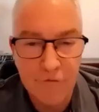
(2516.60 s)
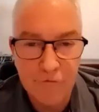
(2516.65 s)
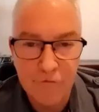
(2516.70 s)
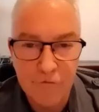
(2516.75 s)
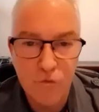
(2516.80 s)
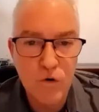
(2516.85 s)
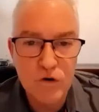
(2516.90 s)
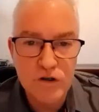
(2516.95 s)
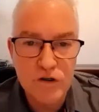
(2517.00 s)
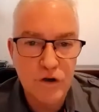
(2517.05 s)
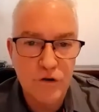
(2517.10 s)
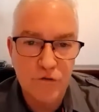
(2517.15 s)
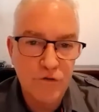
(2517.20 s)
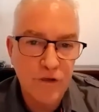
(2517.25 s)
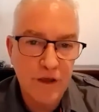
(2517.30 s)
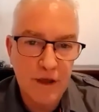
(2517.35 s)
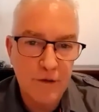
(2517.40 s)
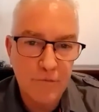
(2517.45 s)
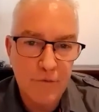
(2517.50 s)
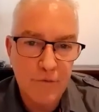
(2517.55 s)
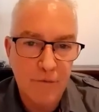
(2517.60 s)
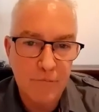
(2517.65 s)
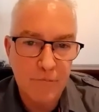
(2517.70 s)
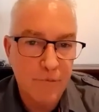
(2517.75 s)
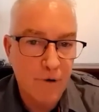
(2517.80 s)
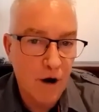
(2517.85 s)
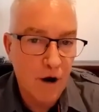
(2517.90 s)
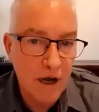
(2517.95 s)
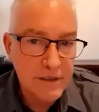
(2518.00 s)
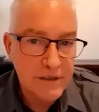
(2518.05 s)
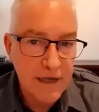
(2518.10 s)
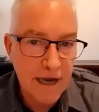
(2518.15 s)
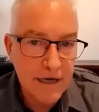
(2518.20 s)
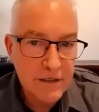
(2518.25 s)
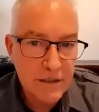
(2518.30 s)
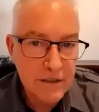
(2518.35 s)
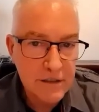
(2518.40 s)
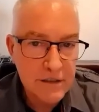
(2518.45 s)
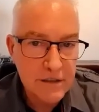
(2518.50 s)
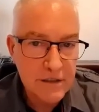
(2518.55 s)
unfortunate thing about buyer's
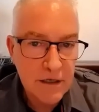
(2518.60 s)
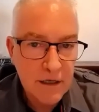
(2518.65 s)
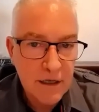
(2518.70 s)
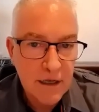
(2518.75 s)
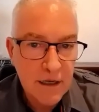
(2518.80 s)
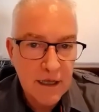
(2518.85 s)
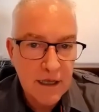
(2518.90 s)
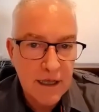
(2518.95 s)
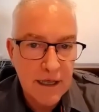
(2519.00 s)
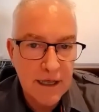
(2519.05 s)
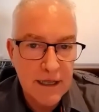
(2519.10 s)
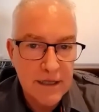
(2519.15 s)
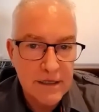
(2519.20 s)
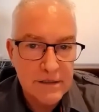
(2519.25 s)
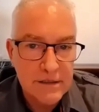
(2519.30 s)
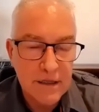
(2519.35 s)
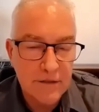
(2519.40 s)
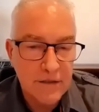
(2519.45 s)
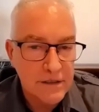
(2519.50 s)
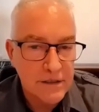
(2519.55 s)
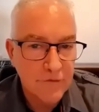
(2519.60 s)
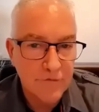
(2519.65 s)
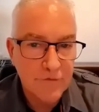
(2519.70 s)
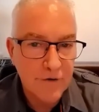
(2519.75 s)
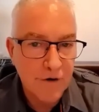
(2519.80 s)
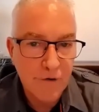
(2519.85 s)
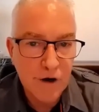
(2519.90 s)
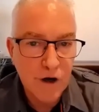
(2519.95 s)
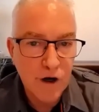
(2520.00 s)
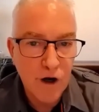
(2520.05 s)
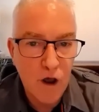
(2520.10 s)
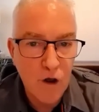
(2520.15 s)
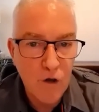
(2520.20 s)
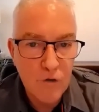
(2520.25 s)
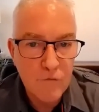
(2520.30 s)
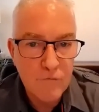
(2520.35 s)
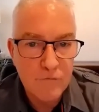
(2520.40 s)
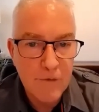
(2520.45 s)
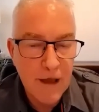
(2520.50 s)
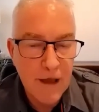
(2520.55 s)
agents is that there's a very
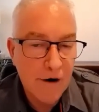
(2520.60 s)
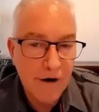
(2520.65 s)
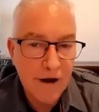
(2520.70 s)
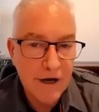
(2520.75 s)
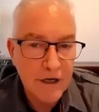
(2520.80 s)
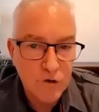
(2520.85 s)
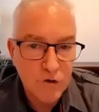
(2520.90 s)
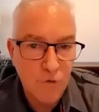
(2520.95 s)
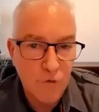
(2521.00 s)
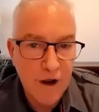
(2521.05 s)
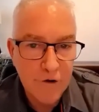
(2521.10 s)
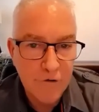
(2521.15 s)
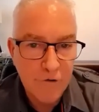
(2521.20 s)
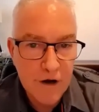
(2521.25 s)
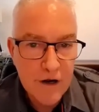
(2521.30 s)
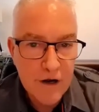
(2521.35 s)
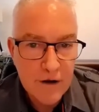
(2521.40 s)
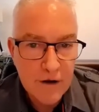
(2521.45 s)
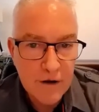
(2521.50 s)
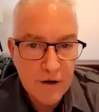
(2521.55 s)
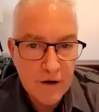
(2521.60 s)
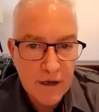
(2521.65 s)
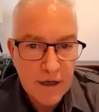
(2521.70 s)
low barrier to entry.